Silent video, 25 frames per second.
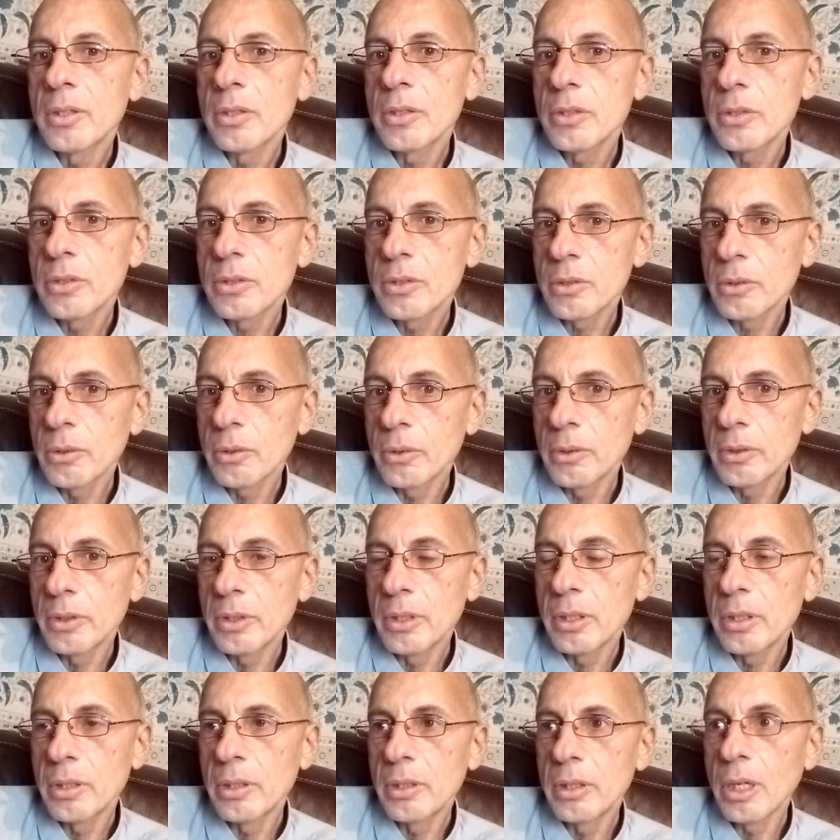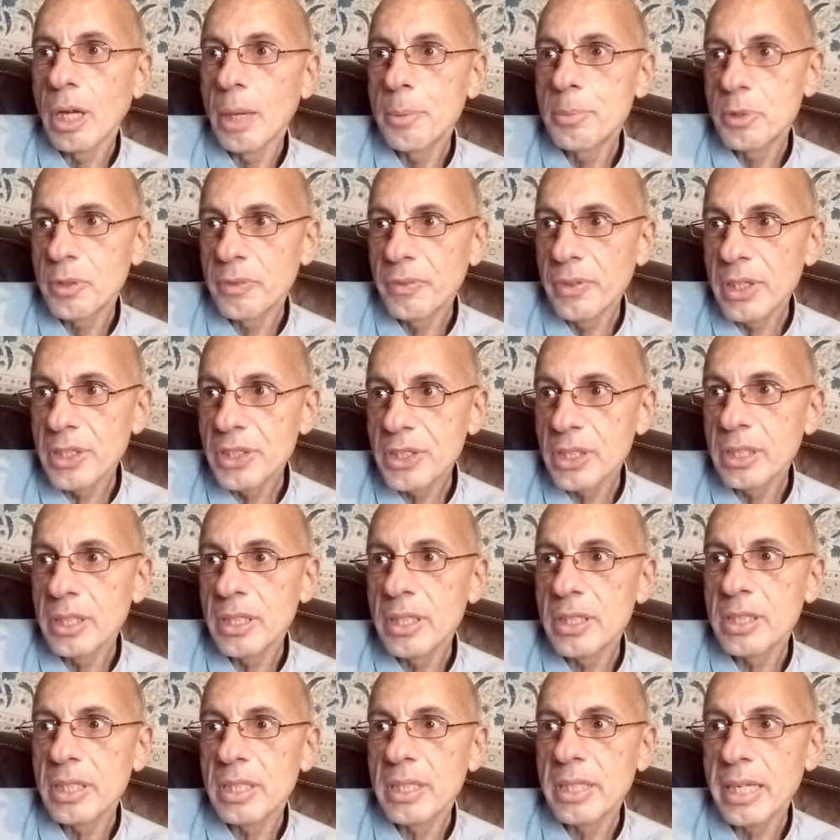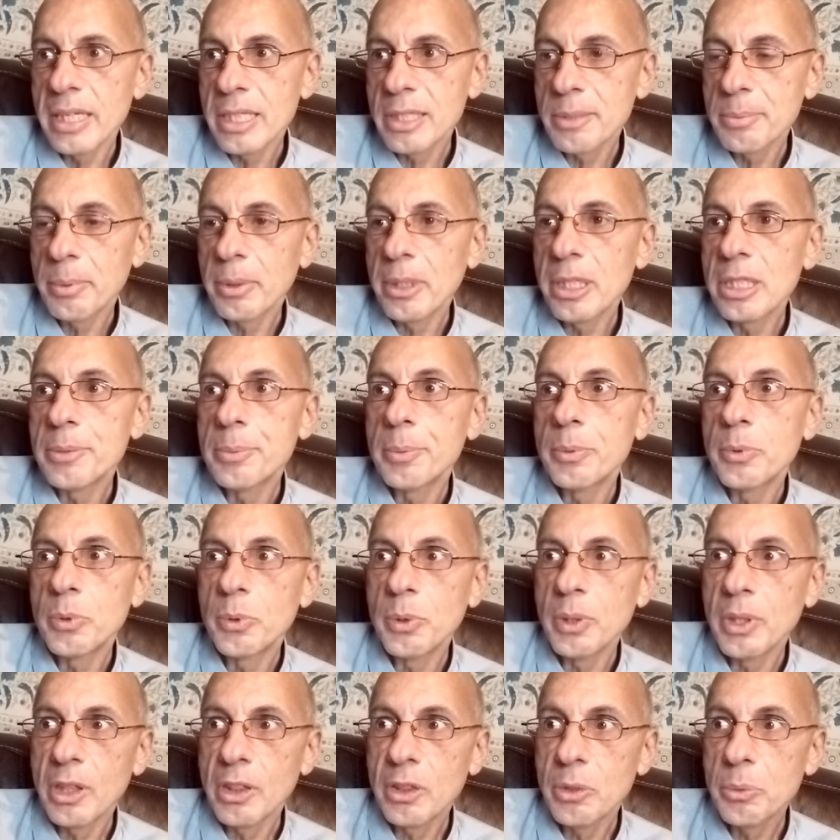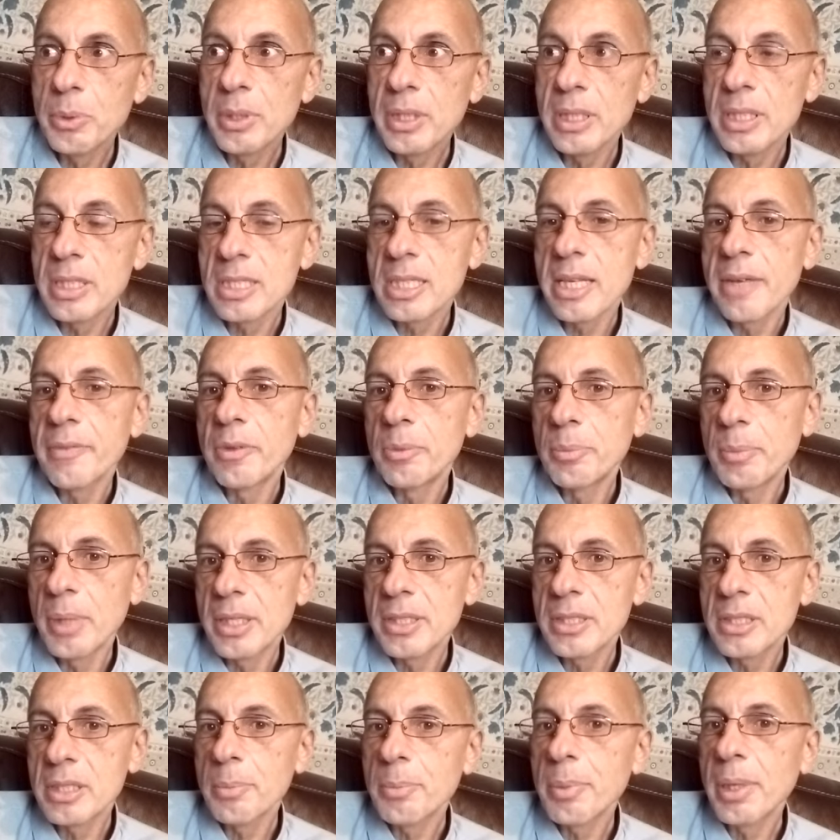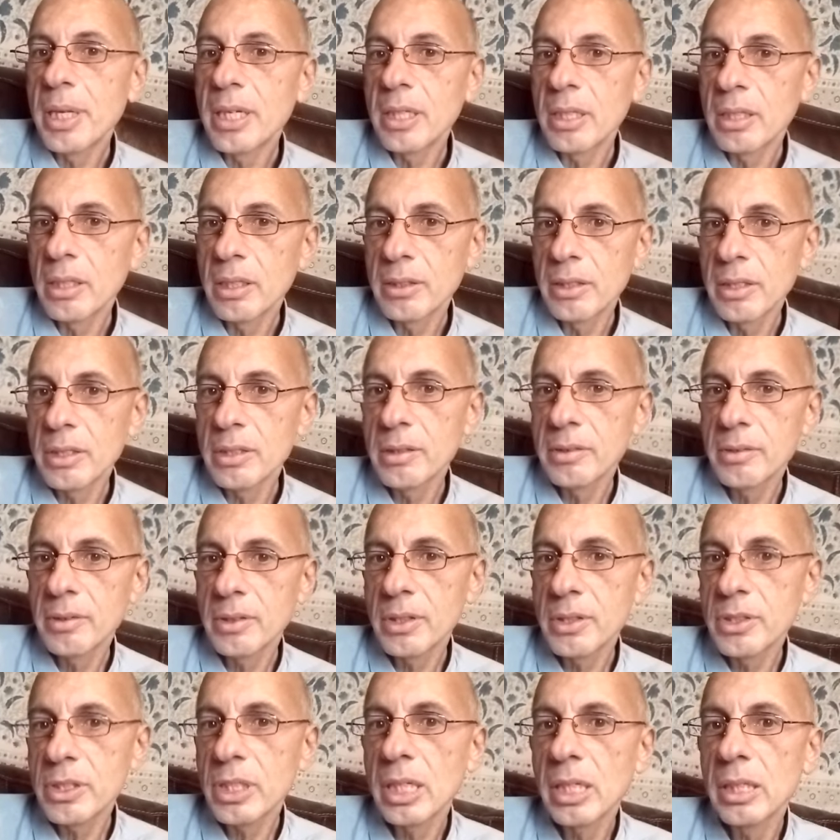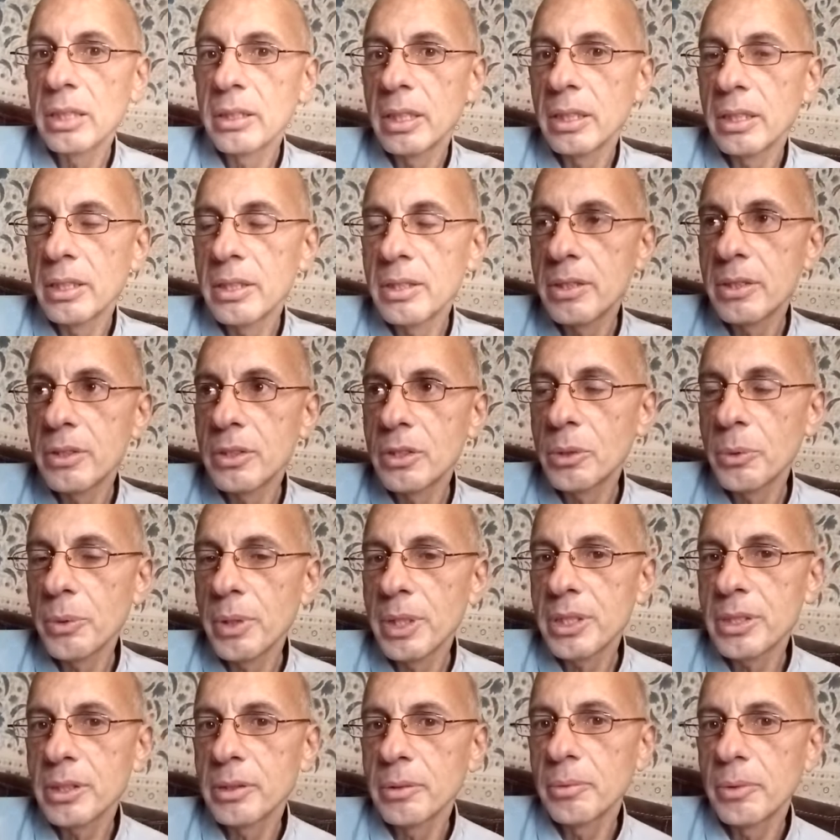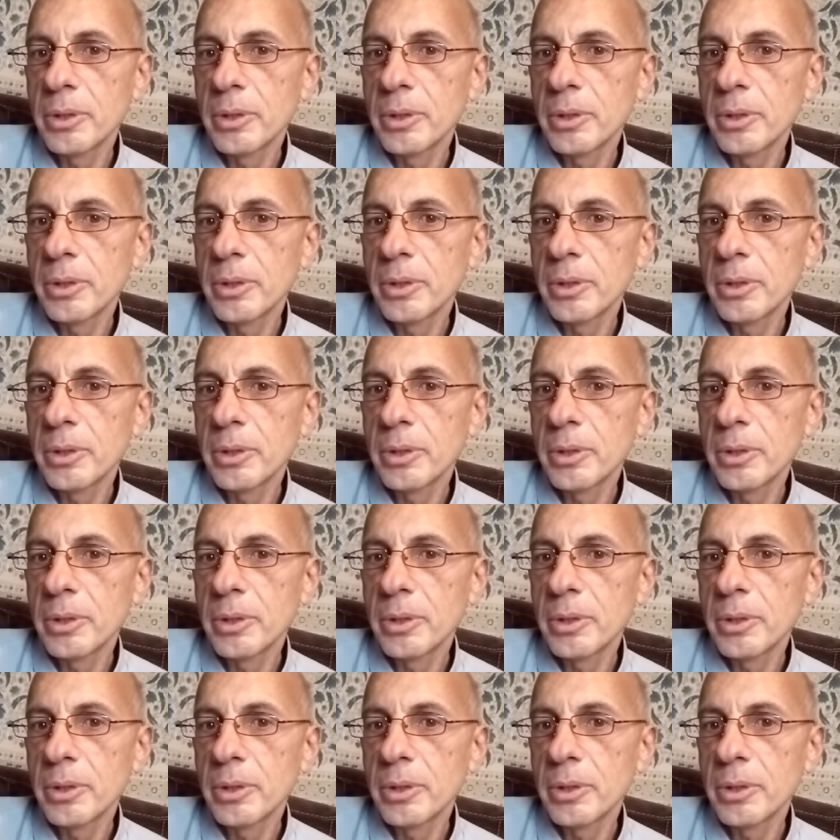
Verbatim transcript: so the, the, observation is it takes place between three and seven months, depending on the, the child and the situation.